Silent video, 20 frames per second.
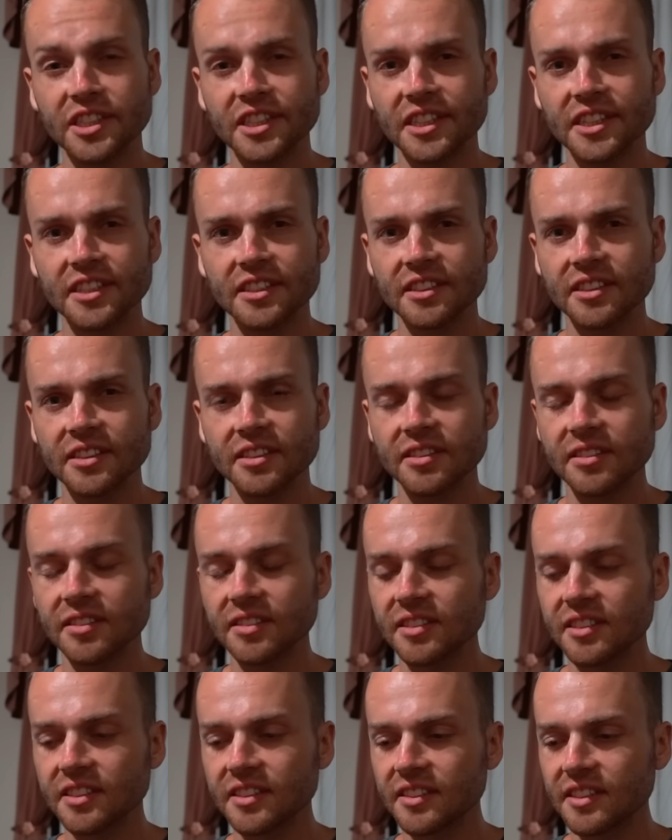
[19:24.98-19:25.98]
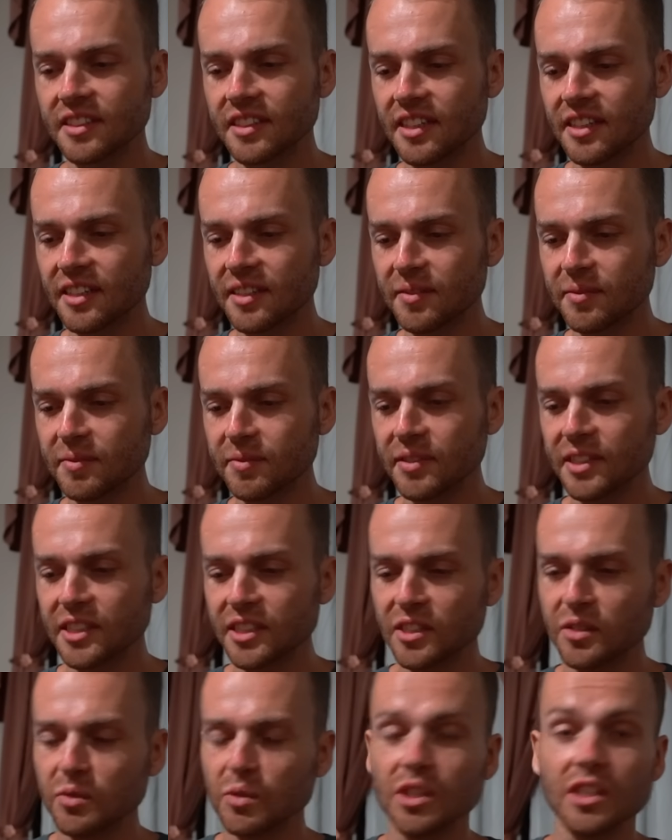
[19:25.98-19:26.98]
us, so this
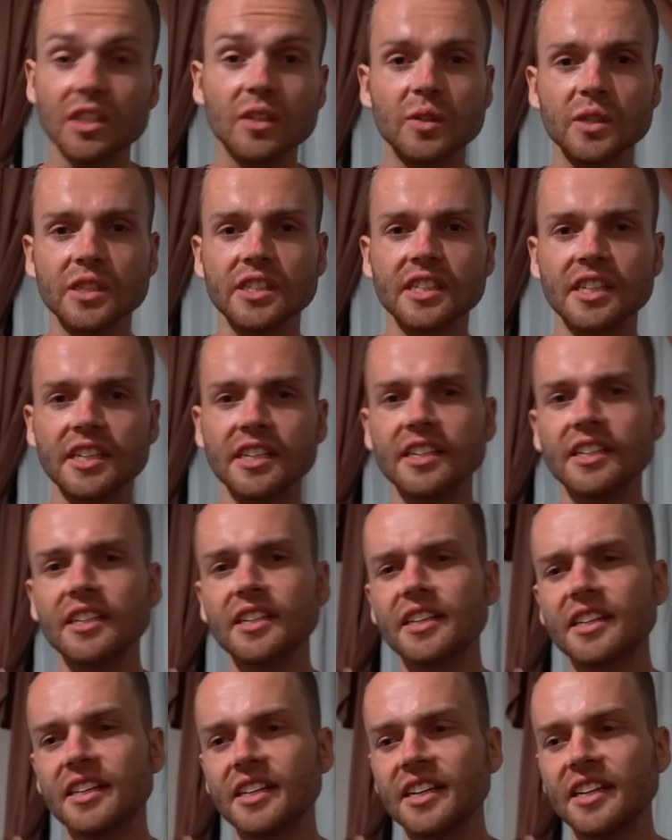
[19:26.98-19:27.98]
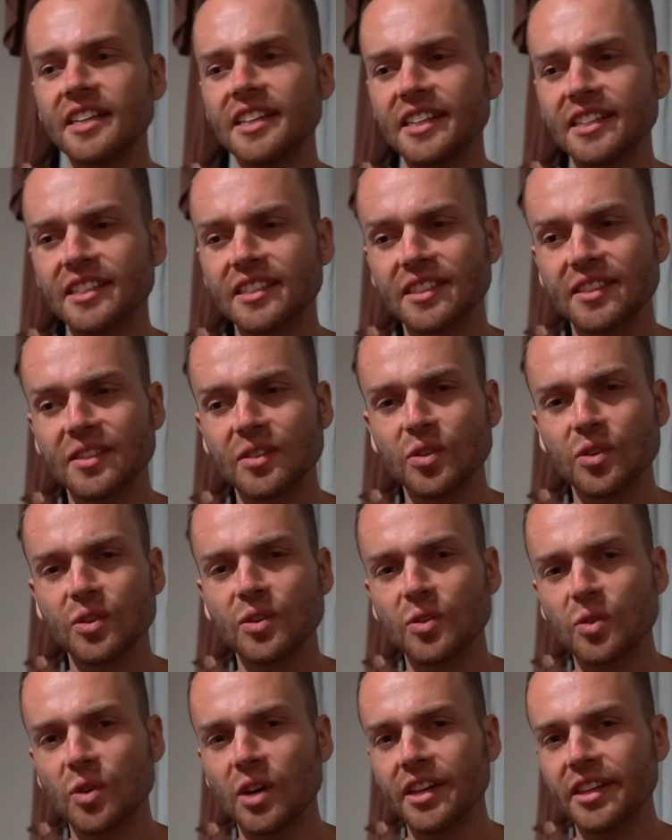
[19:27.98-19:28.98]
is what Lewis said, and that's
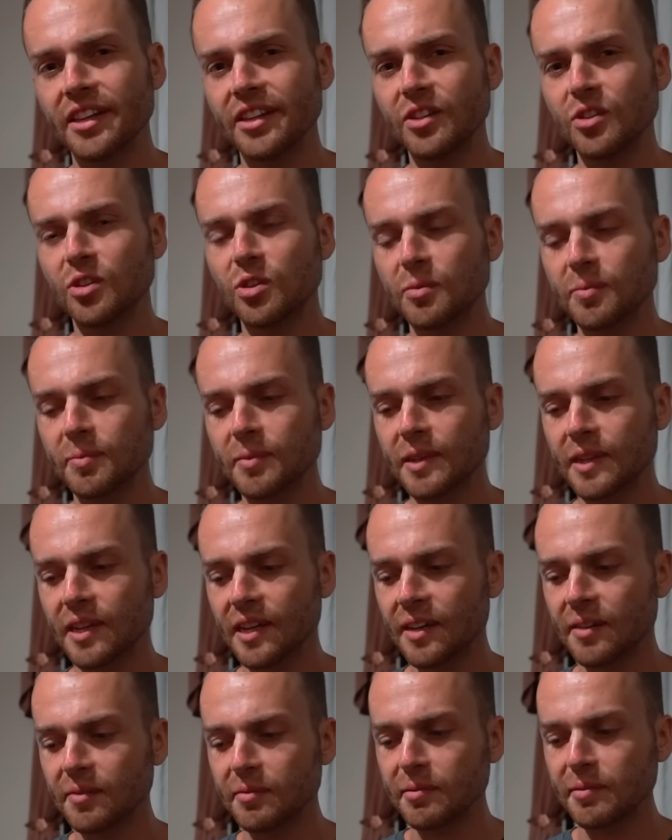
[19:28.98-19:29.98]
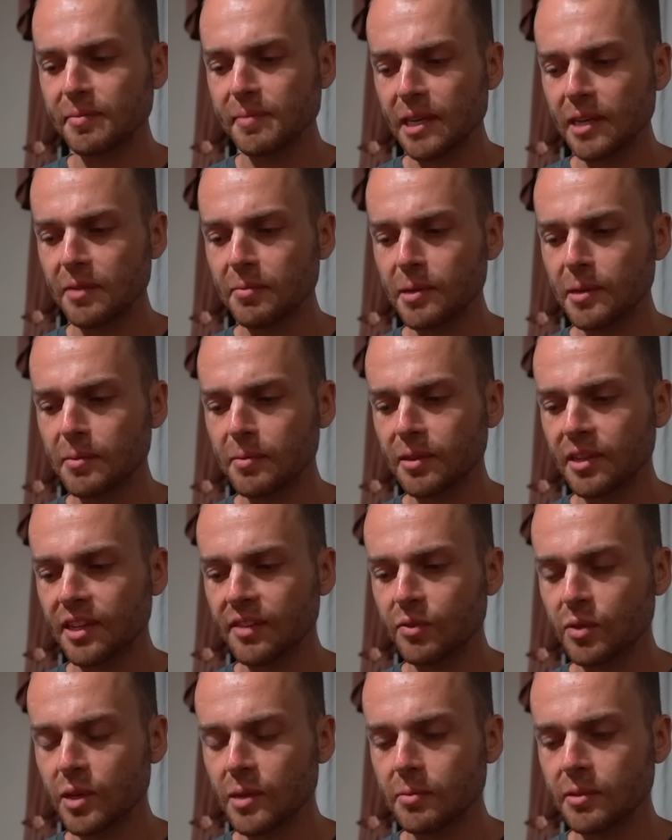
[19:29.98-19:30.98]
quite the norm. Many people have
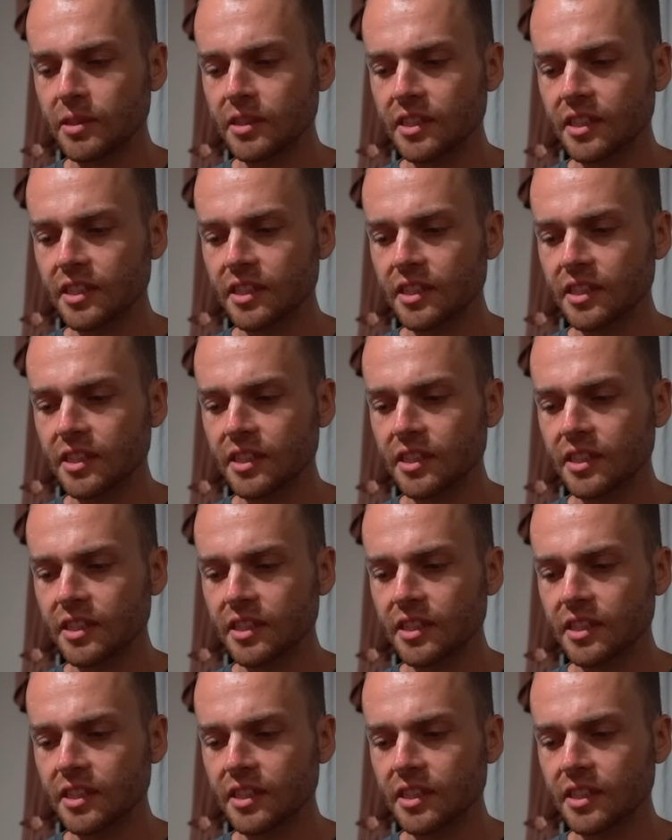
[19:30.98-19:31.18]
weapons